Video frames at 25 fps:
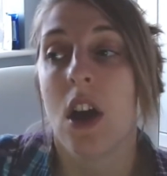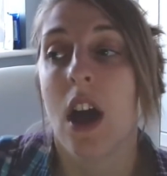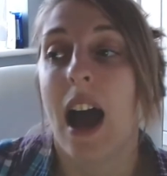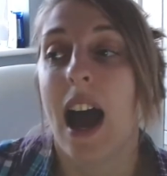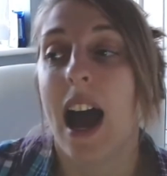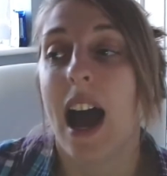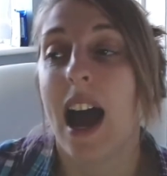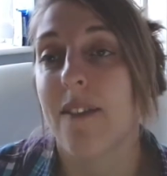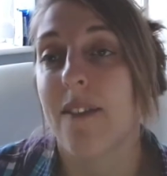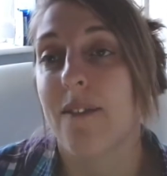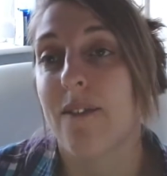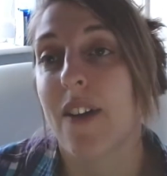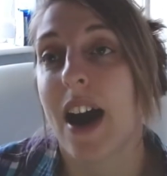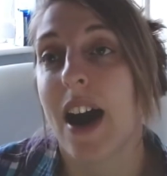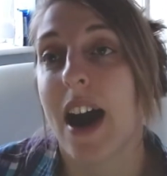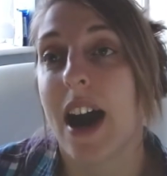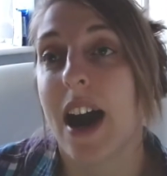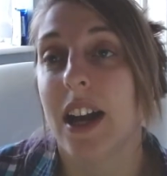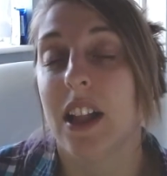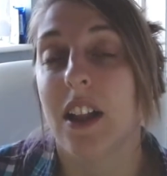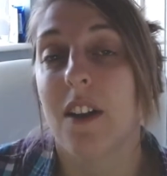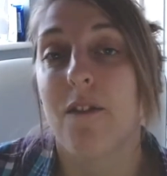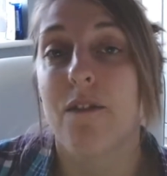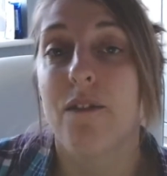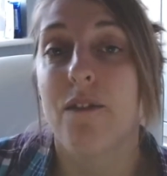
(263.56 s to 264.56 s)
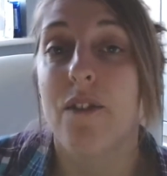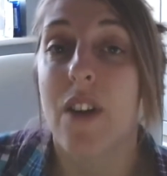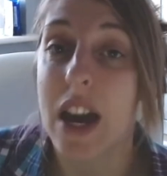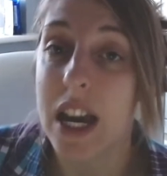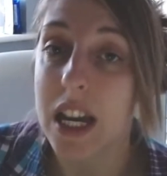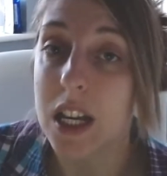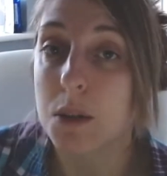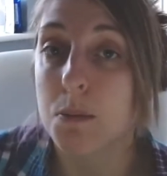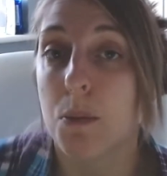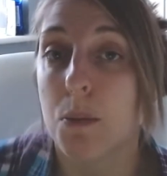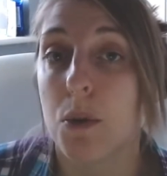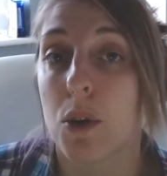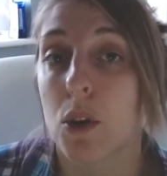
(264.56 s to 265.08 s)
I find the
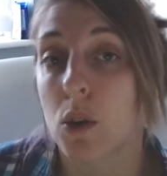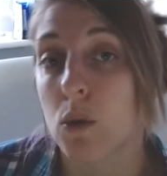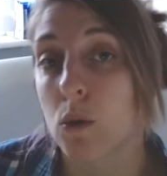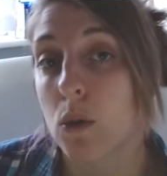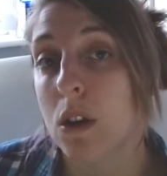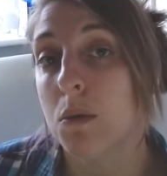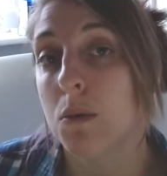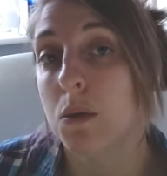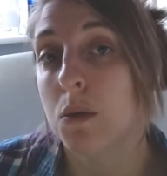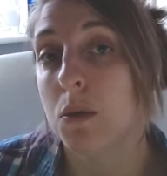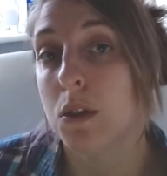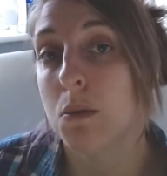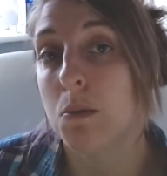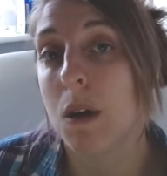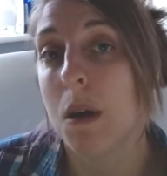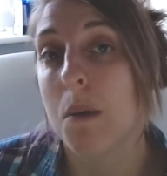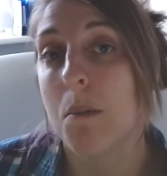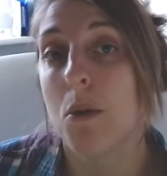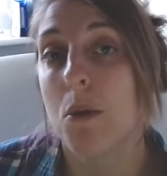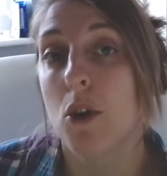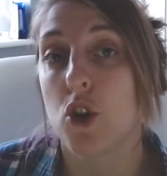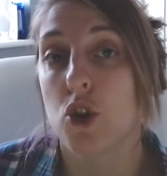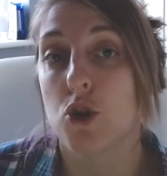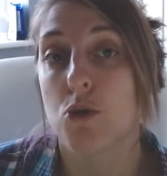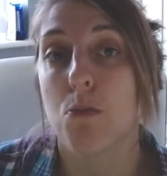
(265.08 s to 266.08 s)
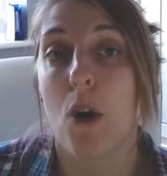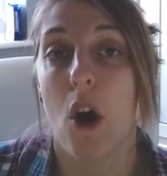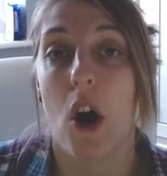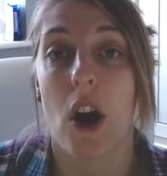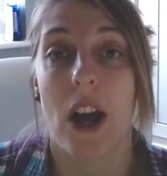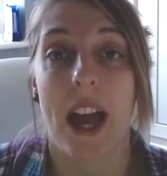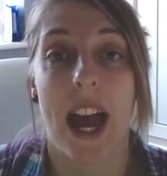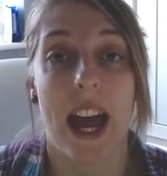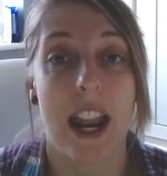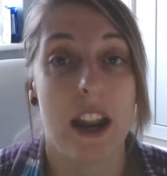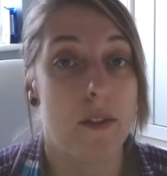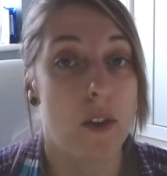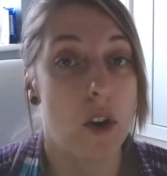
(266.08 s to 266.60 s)
Facebook groups to be much more
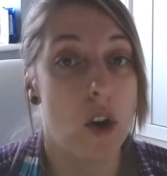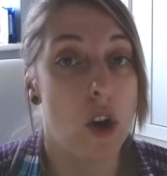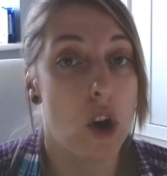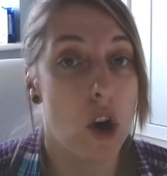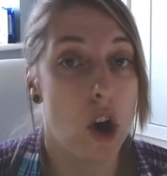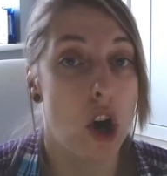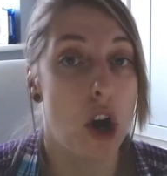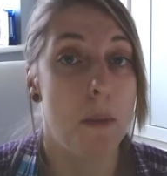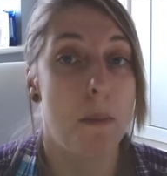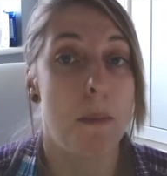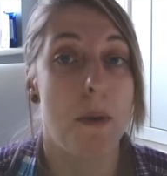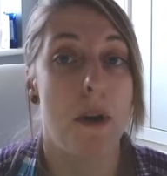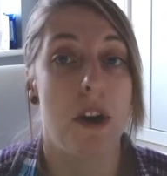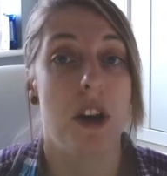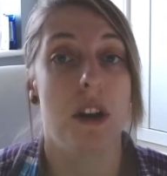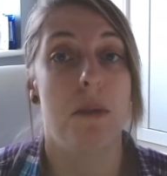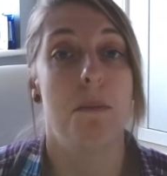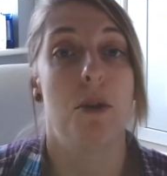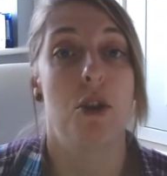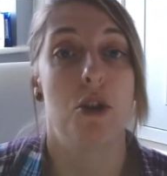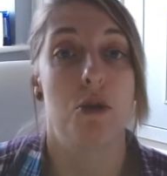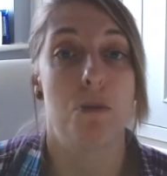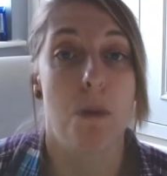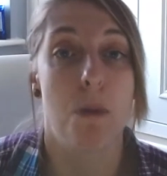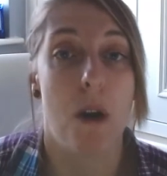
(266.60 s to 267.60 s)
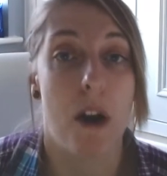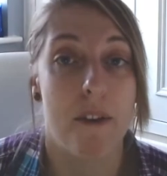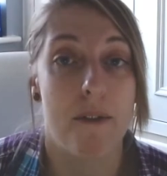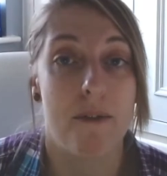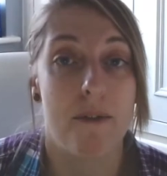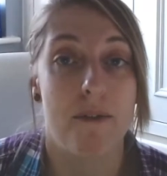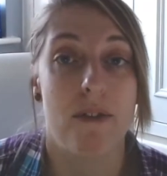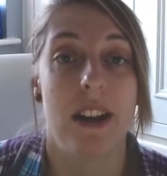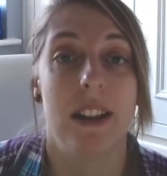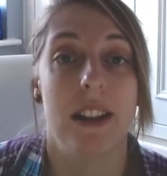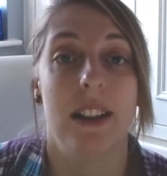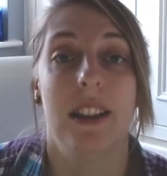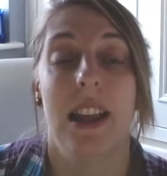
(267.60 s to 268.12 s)
kind of open and much more
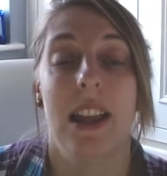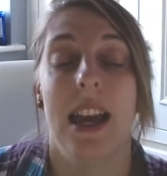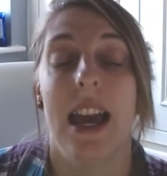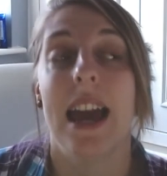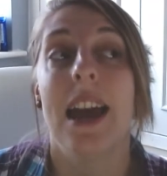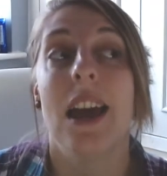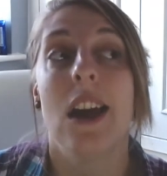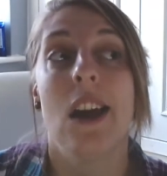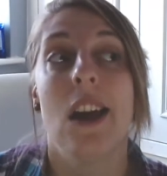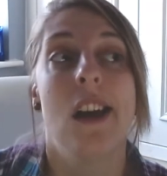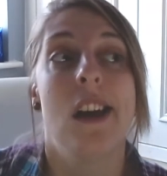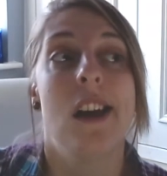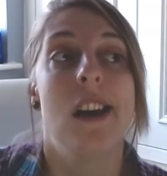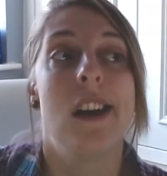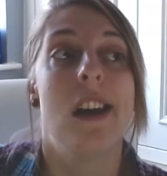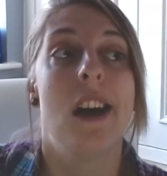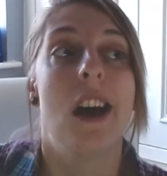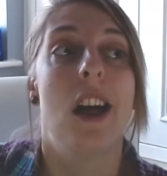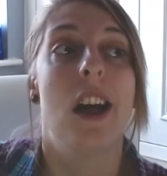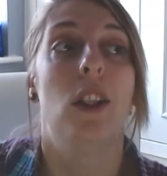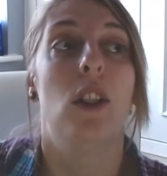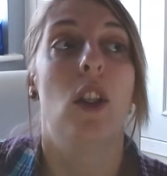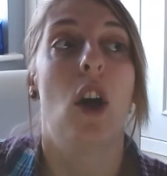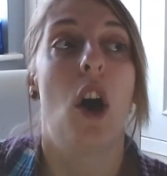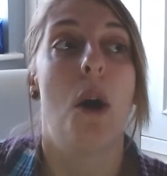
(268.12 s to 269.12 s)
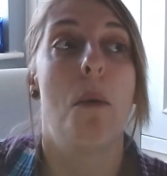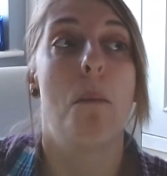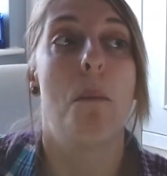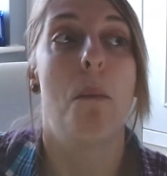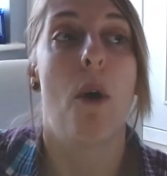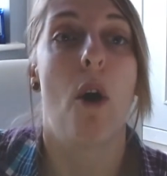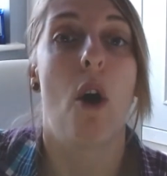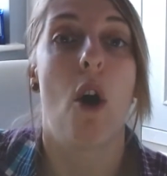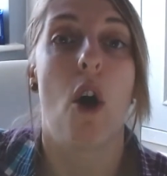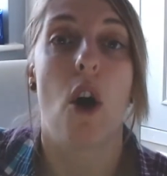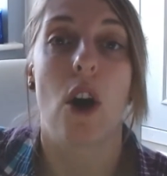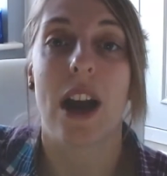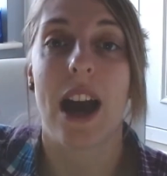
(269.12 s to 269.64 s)
friendly, a lot
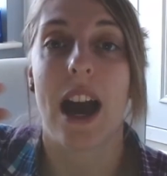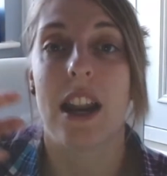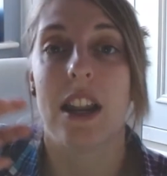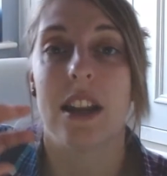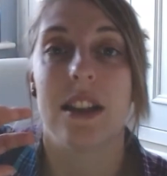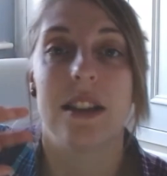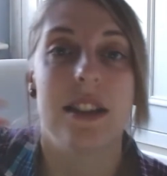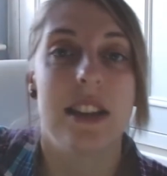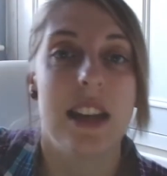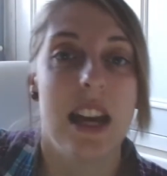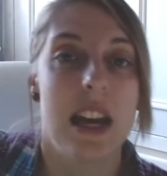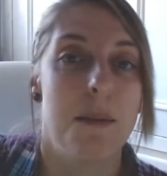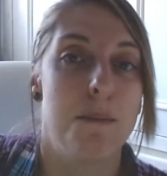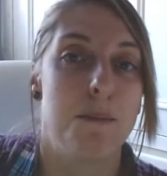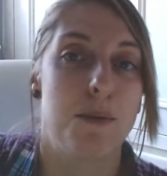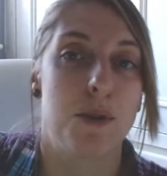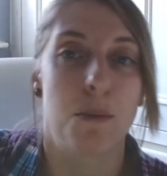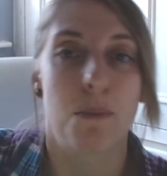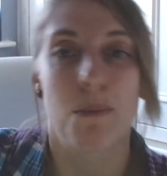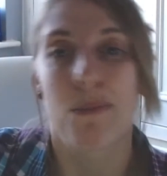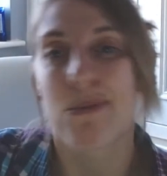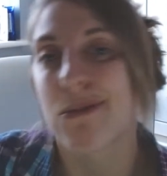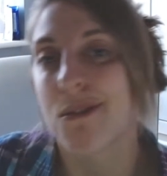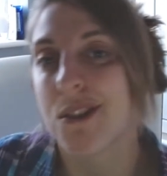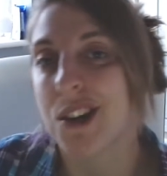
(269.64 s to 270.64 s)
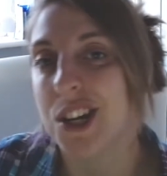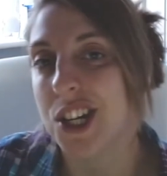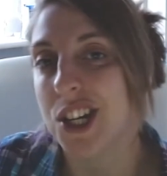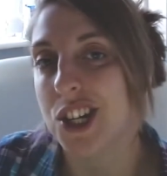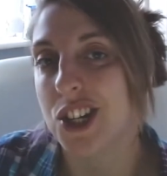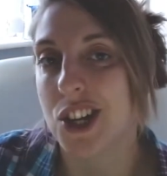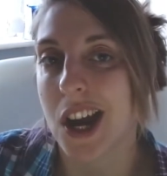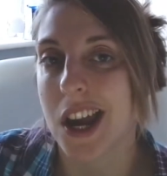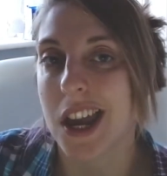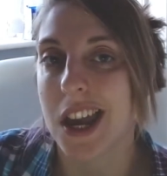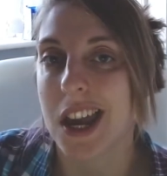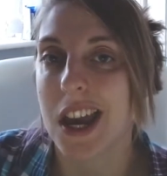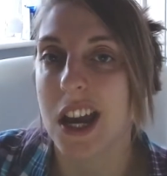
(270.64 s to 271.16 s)
more kind of tips
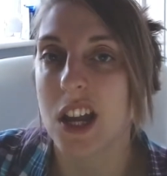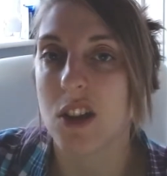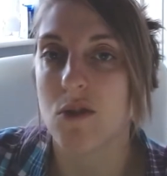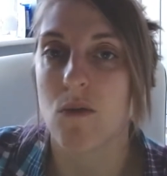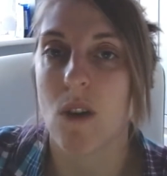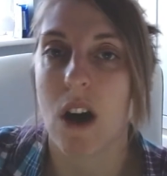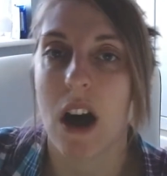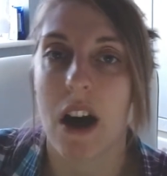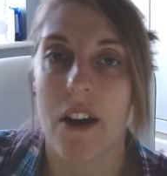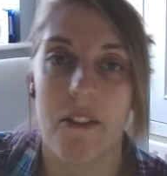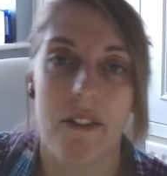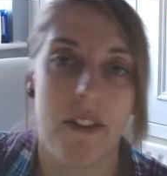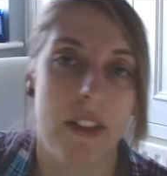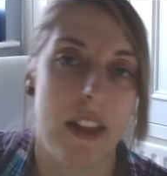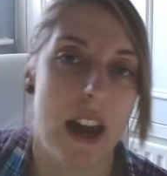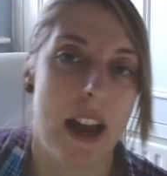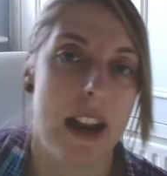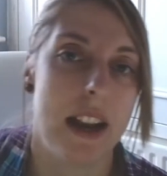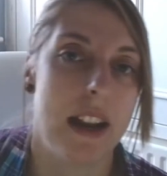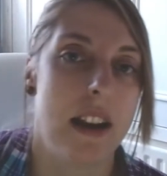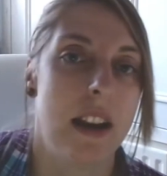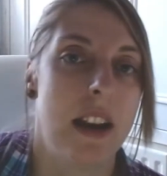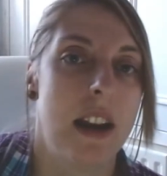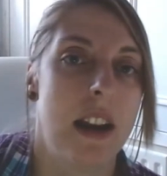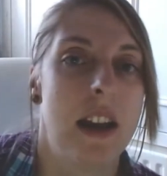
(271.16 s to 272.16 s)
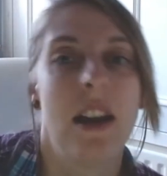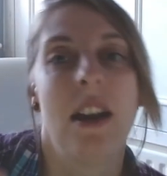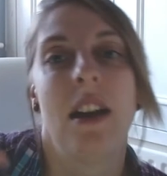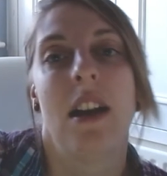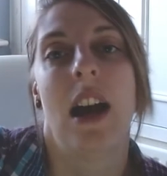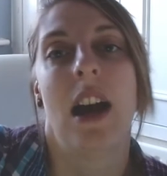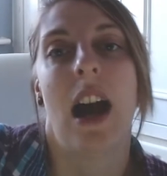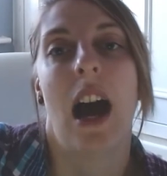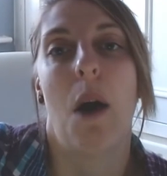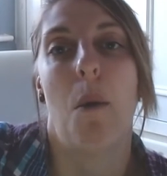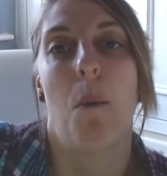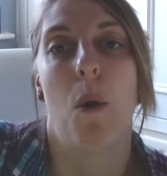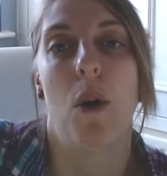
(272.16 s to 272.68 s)
appreciated rather than
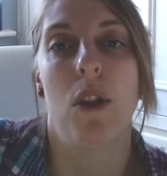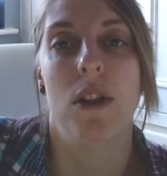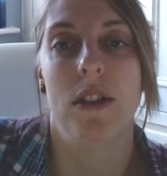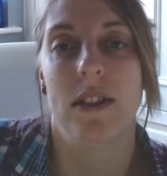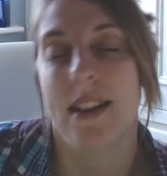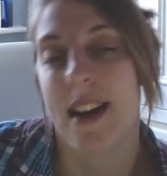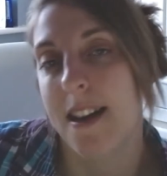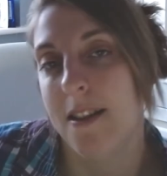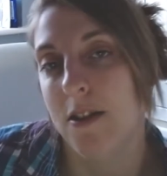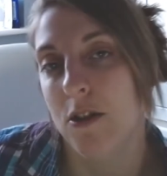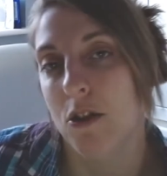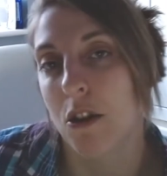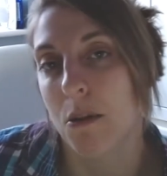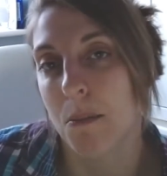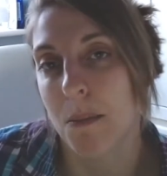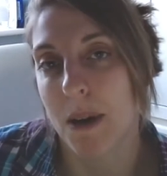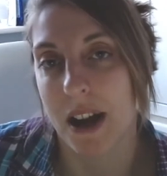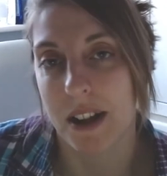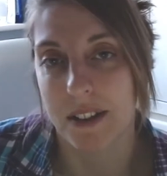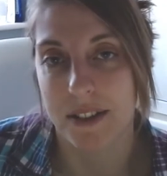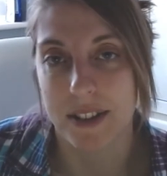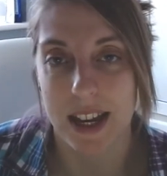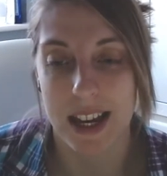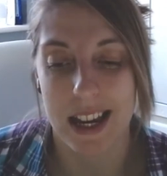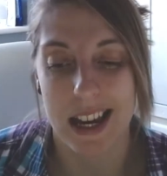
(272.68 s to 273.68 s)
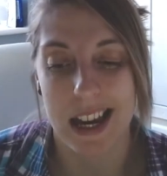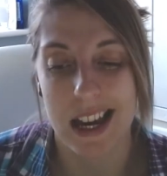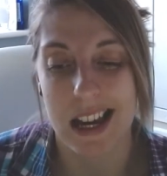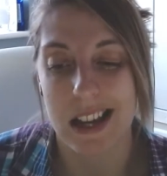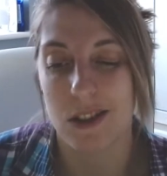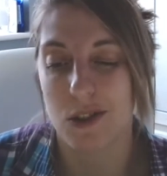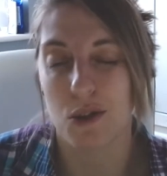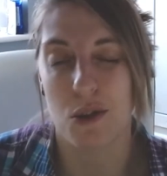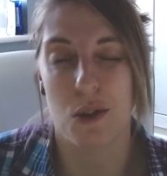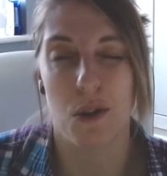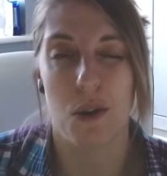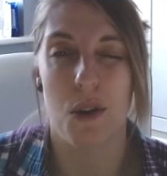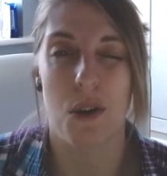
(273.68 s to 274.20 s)
"I want 10 nut mile
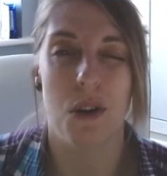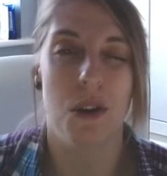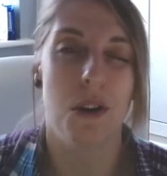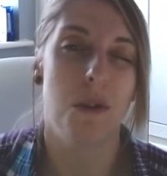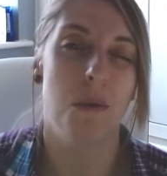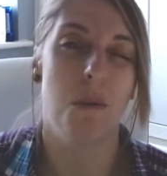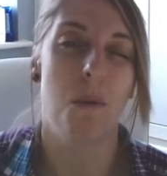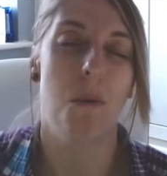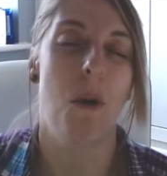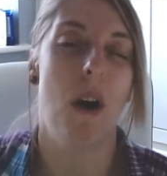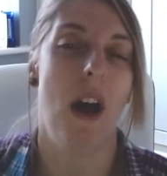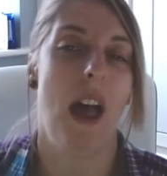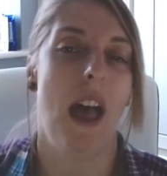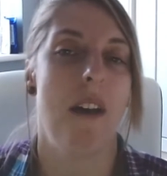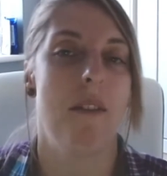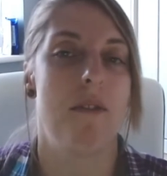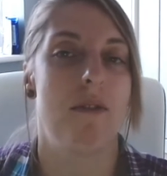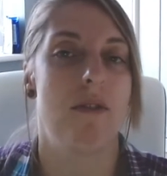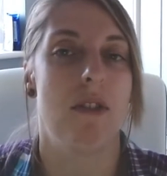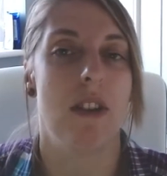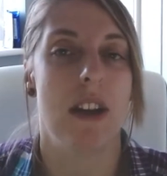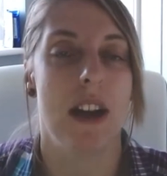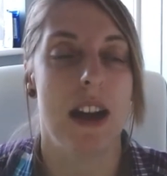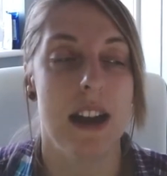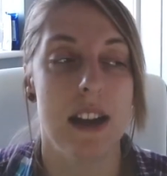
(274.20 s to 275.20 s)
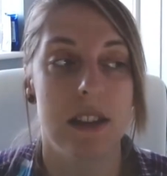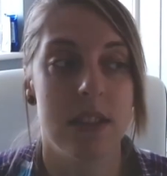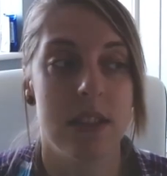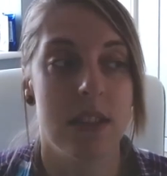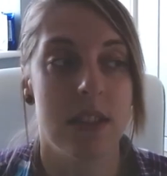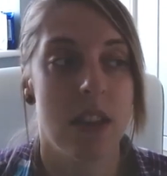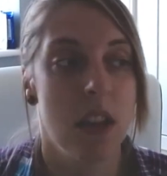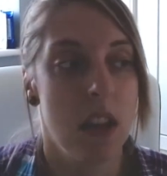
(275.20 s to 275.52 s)
tickets" or whatever it is.